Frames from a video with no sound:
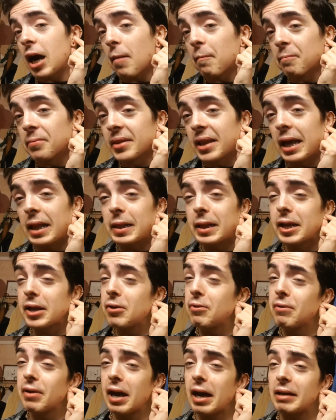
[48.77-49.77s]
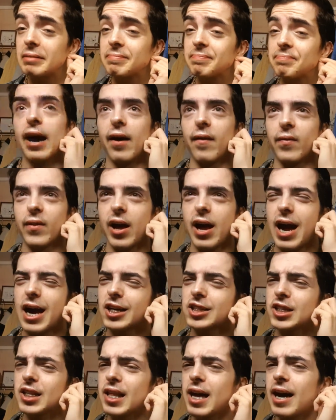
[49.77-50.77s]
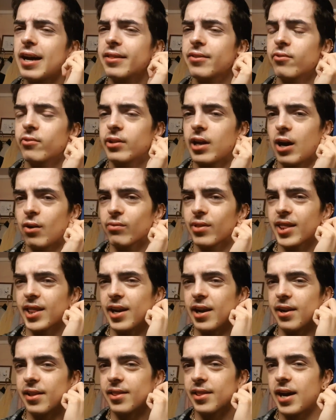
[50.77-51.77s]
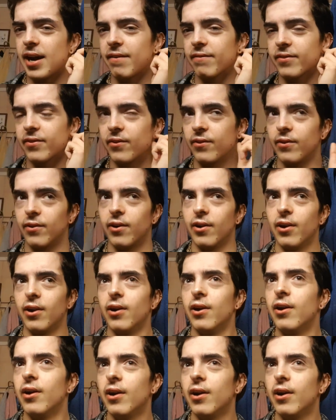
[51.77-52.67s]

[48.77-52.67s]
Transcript: I'm telling you that and I actually had the downsize after